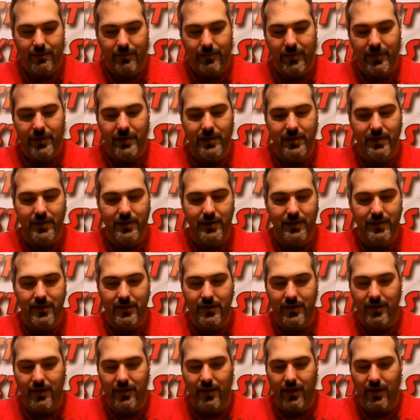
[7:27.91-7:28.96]
But
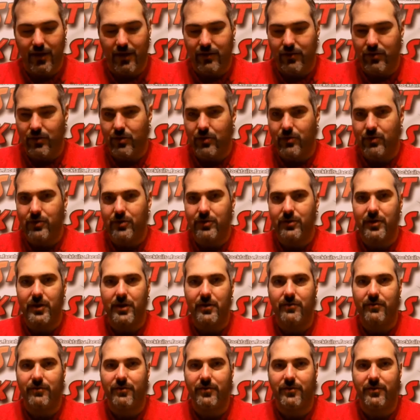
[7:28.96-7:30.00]
I know you're
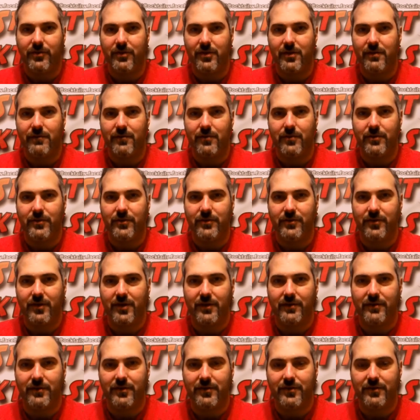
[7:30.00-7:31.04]
guaranteed to love all these
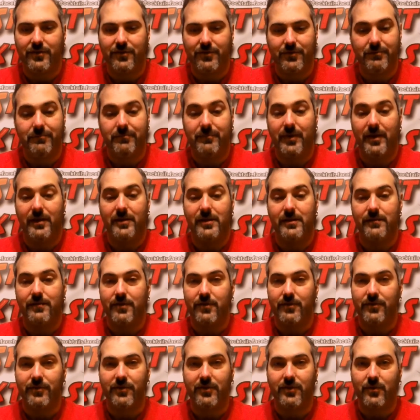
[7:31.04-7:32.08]
cocktails. I love
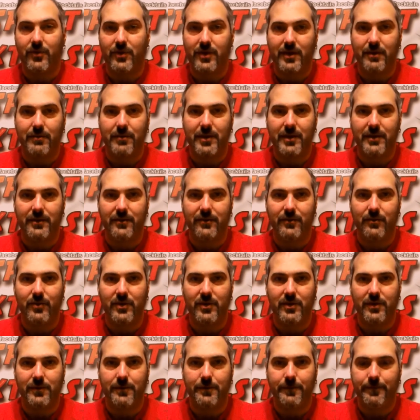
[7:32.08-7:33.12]
every single one I made this
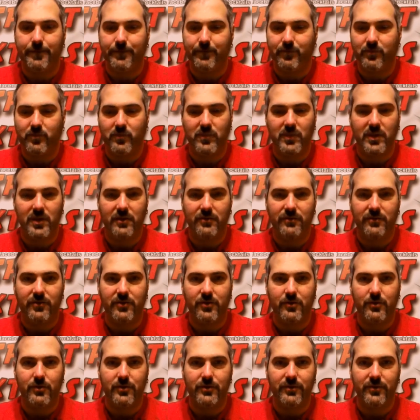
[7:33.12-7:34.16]
week. Guaranteed
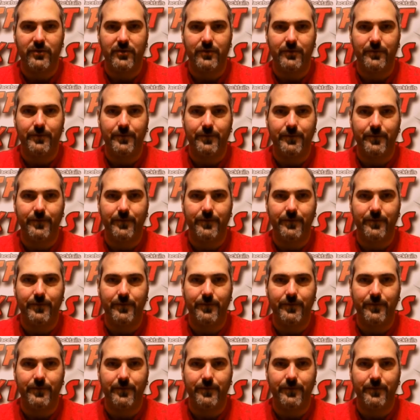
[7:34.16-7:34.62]
you will too.